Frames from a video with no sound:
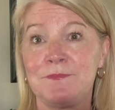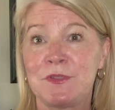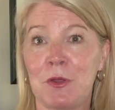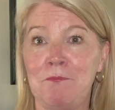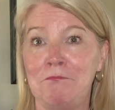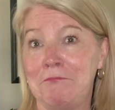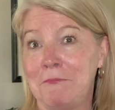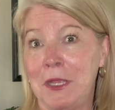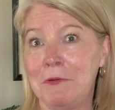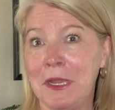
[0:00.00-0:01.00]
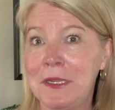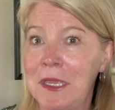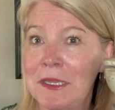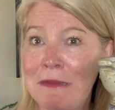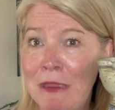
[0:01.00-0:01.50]
So anyway,
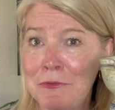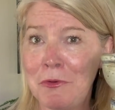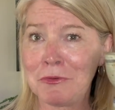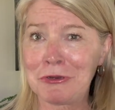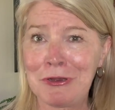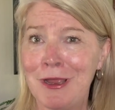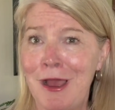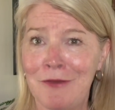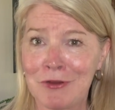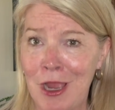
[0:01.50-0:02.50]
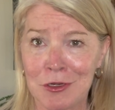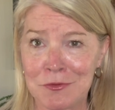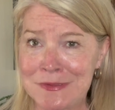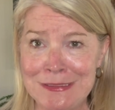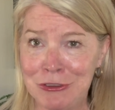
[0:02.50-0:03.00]
candle holder, avocado
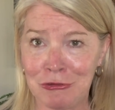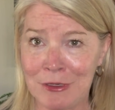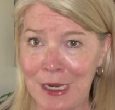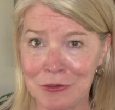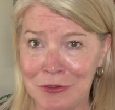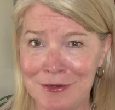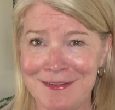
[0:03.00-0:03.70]
seed creator.